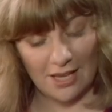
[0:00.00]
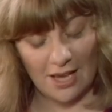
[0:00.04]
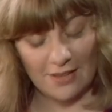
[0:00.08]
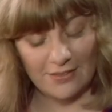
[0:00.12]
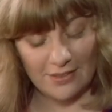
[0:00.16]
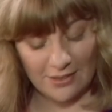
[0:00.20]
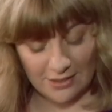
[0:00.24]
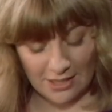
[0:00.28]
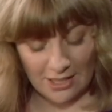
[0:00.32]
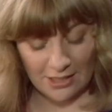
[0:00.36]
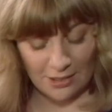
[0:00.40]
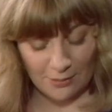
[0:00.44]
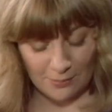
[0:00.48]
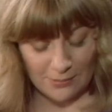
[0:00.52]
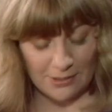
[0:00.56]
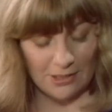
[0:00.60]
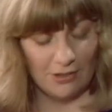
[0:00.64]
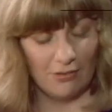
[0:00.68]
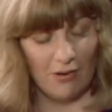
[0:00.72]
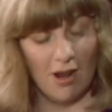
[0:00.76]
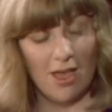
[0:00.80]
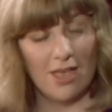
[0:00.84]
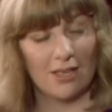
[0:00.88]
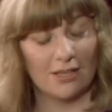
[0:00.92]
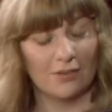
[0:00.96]
I think that would be
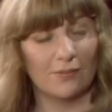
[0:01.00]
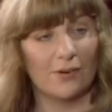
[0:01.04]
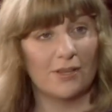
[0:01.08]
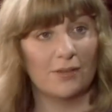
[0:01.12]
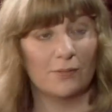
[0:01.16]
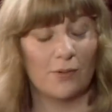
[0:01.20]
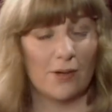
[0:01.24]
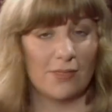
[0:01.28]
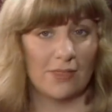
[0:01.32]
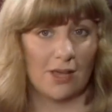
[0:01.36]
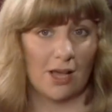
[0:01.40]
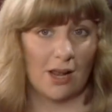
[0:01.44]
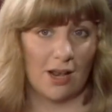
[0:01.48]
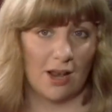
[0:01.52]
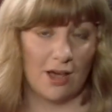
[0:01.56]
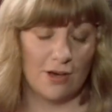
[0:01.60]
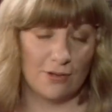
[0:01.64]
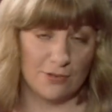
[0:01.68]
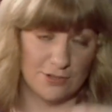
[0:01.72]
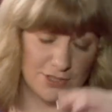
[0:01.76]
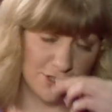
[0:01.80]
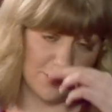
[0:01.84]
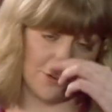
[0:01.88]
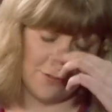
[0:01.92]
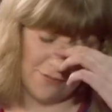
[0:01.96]
great when the
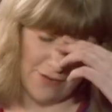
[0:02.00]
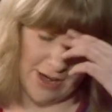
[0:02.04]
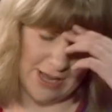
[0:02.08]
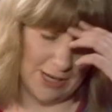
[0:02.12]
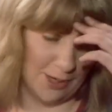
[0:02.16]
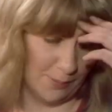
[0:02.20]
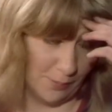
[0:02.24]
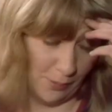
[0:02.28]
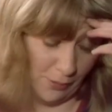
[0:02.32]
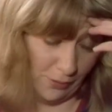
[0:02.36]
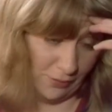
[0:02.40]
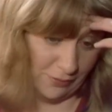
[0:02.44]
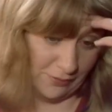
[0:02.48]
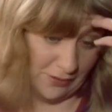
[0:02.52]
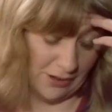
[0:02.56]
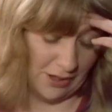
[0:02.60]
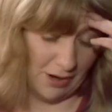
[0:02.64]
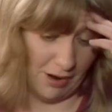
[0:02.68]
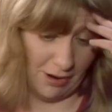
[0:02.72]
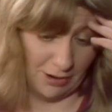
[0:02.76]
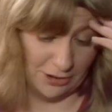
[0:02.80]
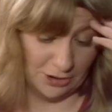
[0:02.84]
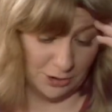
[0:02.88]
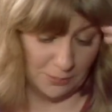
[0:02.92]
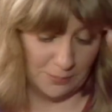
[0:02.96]
clothes are available for
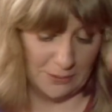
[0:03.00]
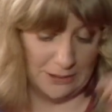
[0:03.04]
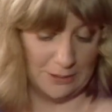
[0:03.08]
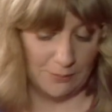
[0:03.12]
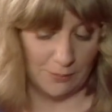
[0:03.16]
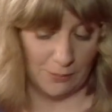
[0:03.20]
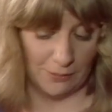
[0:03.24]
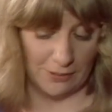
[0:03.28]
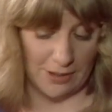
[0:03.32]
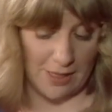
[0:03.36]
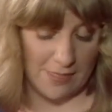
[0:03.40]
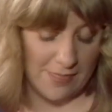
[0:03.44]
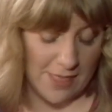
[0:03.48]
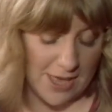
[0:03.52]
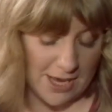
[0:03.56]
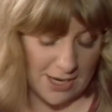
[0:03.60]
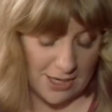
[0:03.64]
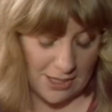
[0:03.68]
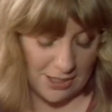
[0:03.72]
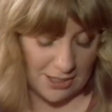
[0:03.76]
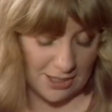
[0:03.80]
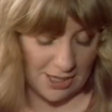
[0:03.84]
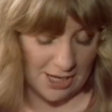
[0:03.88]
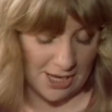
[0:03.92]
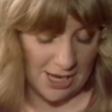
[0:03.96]
larger people, then they
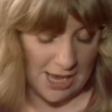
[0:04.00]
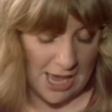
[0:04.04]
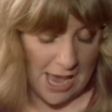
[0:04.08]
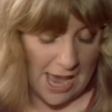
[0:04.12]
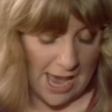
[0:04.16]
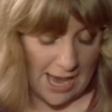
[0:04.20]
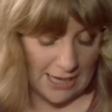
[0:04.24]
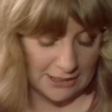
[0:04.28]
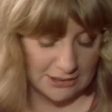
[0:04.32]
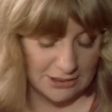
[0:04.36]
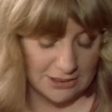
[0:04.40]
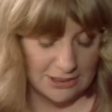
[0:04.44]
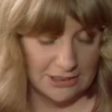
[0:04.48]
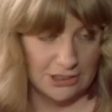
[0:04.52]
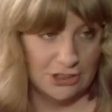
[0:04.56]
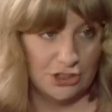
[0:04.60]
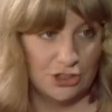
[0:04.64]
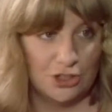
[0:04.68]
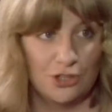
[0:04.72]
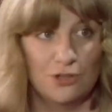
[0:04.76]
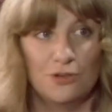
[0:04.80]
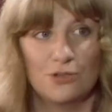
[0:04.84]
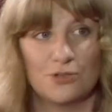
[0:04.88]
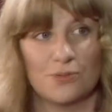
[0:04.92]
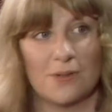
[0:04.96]
can actually
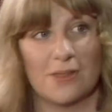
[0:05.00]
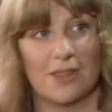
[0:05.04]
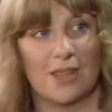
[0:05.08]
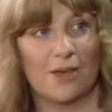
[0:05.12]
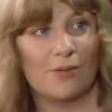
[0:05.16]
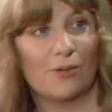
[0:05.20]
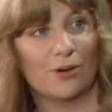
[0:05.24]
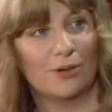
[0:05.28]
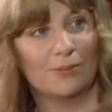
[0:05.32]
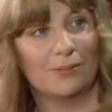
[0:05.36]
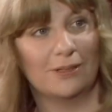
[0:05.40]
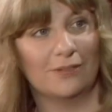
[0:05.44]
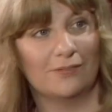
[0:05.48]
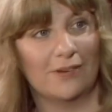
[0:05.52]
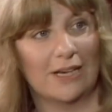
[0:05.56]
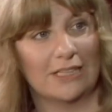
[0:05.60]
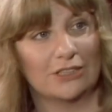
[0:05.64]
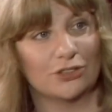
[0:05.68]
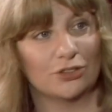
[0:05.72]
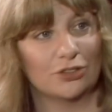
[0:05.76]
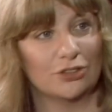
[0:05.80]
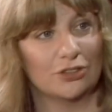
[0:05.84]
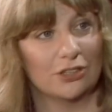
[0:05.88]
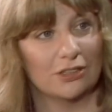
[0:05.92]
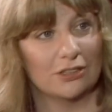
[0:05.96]
choose whether they want to be fat
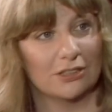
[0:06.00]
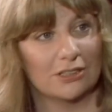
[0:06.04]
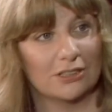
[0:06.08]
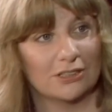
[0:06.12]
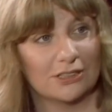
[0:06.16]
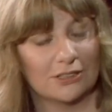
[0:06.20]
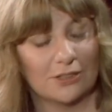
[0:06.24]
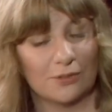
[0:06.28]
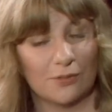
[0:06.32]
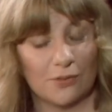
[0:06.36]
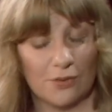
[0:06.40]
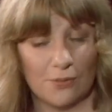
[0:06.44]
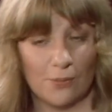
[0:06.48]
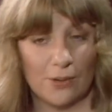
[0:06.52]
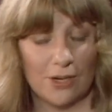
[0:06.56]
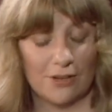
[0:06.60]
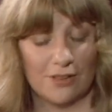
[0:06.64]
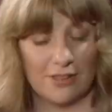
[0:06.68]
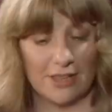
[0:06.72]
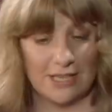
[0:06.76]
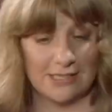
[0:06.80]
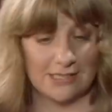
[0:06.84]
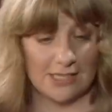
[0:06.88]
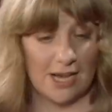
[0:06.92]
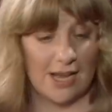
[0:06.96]
or not. Because one of the
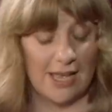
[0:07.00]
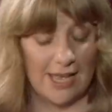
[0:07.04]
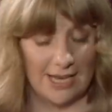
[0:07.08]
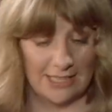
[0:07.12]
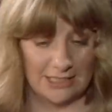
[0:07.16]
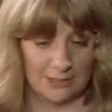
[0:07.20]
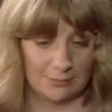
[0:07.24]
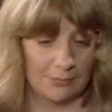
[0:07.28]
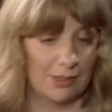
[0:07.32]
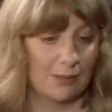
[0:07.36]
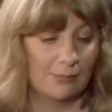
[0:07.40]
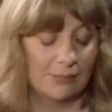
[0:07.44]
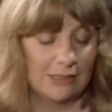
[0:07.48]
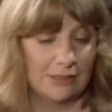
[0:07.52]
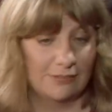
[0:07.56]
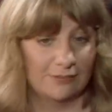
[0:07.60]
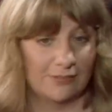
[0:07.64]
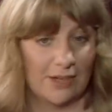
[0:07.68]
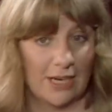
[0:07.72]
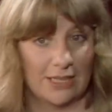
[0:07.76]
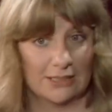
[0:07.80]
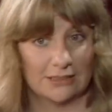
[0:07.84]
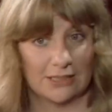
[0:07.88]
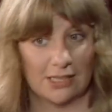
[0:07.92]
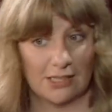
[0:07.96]
things I hate about being
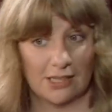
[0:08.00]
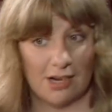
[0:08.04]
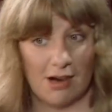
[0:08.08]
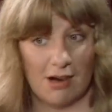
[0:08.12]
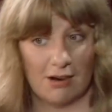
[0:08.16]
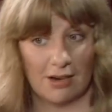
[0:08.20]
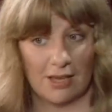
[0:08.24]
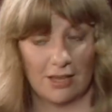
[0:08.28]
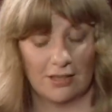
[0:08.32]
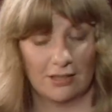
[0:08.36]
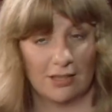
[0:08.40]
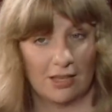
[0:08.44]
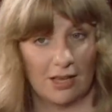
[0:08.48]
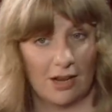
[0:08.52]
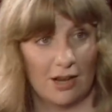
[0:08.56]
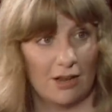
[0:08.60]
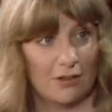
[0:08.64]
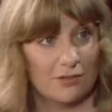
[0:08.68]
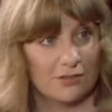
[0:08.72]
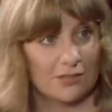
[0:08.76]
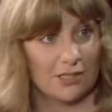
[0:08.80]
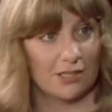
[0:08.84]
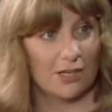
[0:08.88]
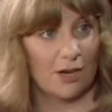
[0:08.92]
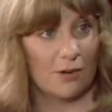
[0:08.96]
fat is I can't get the
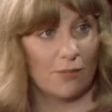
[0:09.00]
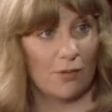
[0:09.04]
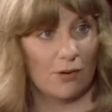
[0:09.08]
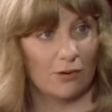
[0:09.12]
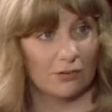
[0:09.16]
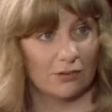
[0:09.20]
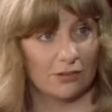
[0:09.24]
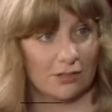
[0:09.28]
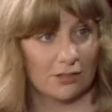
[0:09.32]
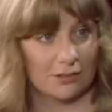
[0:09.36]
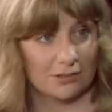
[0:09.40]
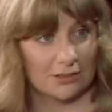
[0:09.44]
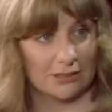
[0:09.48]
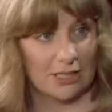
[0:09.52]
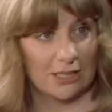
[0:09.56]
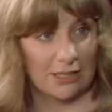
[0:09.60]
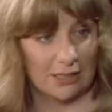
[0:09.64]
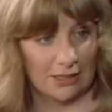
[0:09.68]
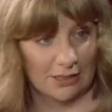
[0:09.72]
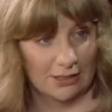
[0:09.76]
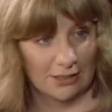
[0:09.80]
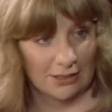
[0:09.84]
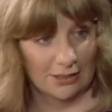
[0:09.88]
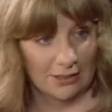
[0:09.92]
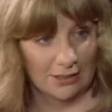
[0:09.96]
clothes that I want because they.
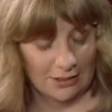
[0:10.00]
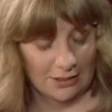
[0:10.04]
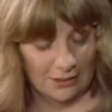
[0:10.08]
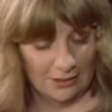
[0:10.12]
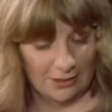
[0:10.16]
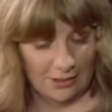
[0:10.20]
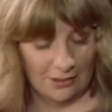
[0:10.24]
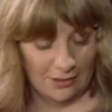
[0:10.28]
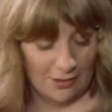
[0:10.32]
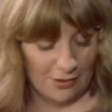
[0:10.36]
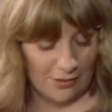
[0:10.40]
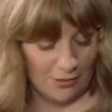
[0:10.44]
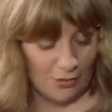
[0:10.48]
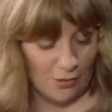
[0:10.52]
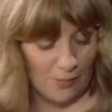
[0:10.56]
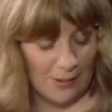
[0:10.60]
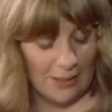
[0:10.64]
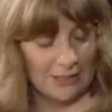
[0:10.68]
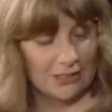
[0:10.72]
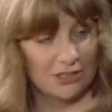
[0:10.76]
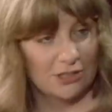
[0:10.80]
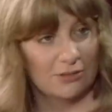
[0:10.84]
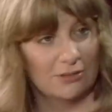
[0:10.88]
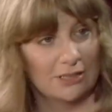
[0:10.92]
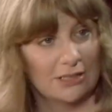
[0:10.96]
You know, they're
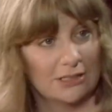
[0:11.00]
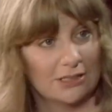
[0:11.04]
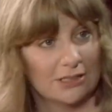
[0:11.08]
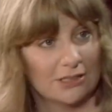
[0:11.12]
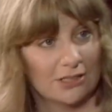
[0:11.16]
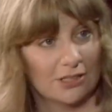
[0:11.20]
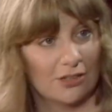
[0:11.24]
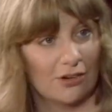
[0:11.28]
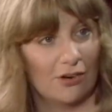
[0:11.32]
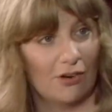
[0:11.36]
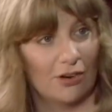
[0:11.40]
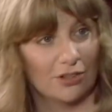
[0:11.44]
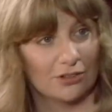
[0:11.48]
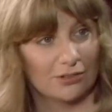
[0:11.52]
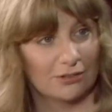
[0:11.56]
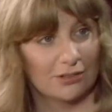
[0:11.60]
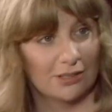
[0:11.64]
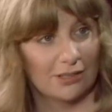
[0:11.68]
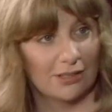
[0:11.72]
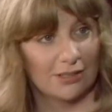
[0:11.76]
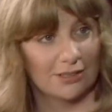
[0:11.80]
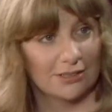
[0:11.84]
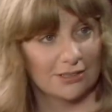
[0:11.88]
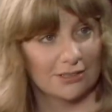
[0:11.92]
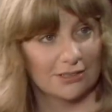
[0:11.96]
about 2 inches across when you
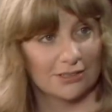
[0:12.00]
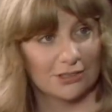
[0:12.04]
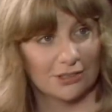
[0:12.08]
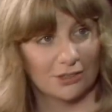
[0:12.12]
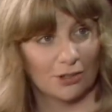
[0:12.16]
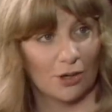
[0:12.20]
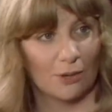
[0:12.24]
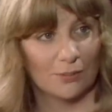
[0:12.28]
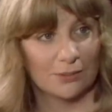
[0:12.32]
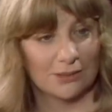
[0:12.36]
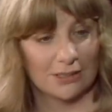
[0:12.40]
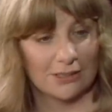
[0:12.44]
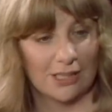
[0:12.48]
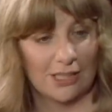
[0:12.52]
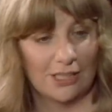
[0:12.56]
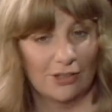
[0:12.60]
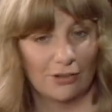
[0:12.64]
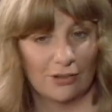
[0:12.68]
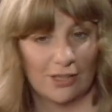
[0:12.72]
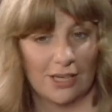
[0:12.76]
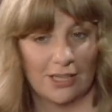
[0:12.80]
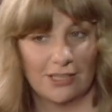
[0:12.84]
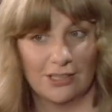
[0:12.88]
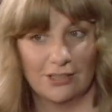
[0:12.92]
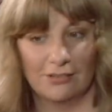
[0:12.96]
go into the shops, and they
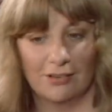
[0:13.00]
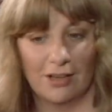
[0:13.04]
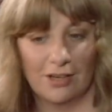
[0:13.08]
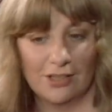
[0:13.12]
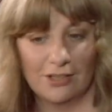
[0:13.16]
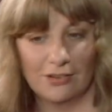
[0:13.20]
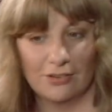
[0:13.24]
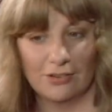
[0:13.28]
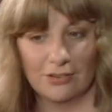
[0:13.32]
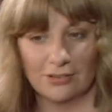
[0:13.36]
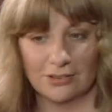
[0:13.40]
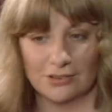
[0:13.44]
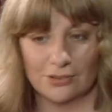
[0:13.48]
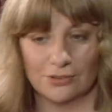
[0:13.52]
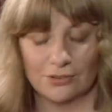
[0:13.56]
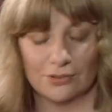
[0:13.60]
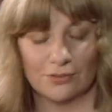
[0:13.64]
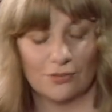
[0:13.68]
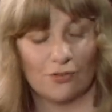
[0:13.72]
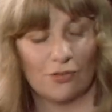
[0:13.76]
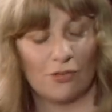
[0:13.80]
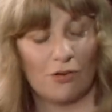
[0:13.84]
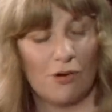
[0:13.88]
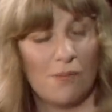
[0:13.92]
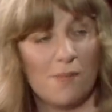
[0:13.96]
look at you like you're a sort
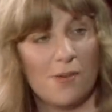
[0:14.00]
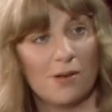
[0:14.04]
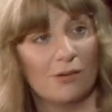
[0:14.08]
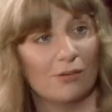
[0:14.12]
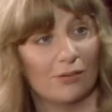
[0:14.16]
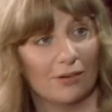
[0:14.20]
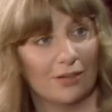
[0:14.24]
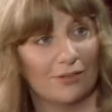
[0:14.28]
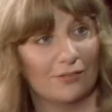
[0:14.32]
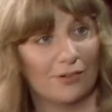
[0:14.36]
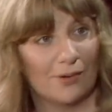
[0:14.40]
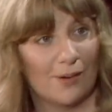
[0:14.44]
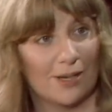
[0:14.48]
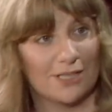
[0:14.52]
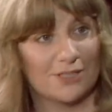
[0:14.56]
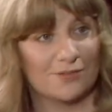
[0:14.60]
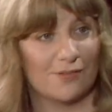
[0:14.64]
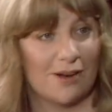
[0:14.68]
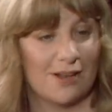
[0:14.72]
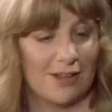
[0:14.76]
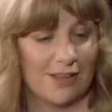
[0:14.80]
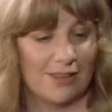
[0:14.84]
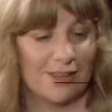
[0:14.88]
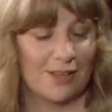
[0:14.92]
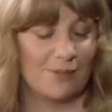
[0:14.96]
of criminal if you ask for
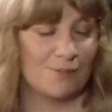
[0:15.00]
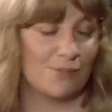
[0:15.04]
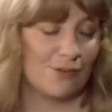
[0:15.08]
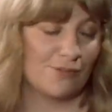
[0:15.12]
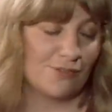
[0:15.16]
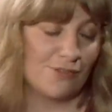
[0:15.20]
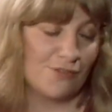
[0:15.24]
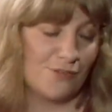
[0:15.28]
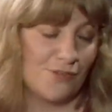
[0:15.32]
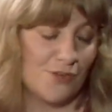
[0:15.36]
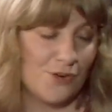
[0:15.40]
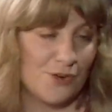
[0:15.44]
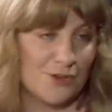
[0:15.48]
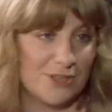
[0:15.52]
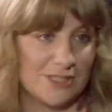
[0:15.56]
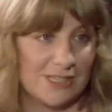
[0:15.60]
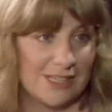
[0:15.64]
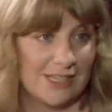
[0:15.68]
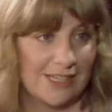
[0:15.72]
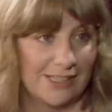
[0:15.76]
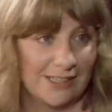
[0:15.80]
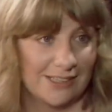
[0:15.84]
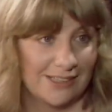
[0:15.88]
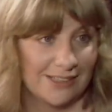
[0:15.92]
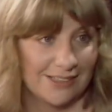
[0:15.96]
anything above a
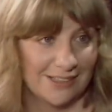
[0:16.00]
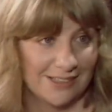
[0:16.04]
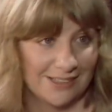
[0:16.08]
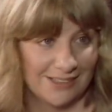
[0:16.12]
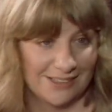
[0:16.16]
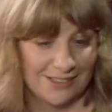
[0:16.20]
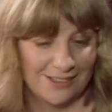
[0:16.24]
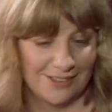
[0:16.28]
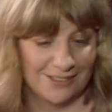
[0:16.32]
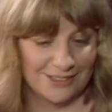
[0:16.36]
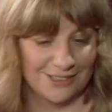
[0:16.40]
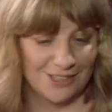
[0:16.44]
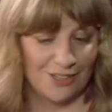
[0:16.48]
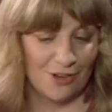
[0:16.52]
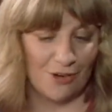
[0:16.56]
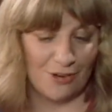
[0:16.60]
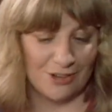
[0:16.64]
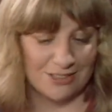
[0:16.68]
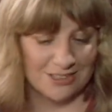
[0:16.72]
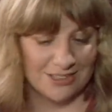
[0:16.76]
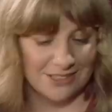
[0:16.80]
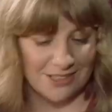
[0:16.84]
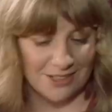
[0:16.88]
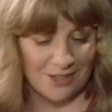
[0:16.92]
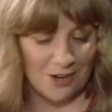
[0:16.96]
14. It's
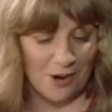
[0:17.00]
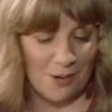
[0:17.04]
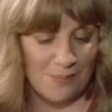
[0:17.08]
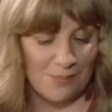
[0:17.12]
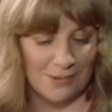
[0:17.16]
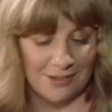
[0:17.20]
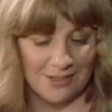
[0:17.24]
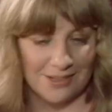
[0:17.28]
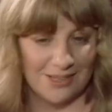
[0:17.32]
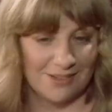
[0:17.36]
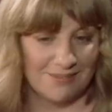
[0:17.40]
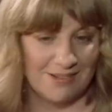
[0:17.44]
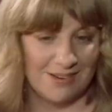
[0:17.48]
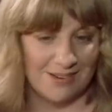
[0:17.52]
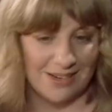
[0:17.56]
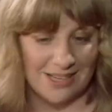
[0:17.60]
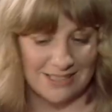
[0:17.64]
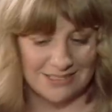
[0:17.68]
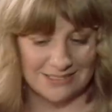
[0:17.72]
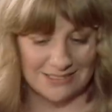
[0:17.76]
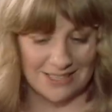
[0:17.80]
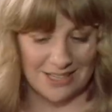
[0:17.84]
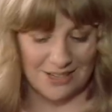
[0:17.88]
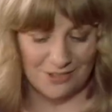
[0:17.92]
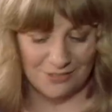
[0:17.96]
locked in a cupboard and they won't get
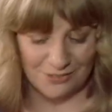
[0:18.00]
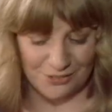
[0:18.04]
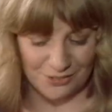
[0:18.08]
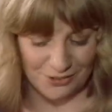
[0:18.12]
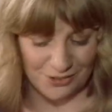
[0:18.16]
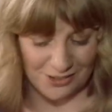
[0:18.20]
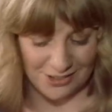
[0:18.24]
it out for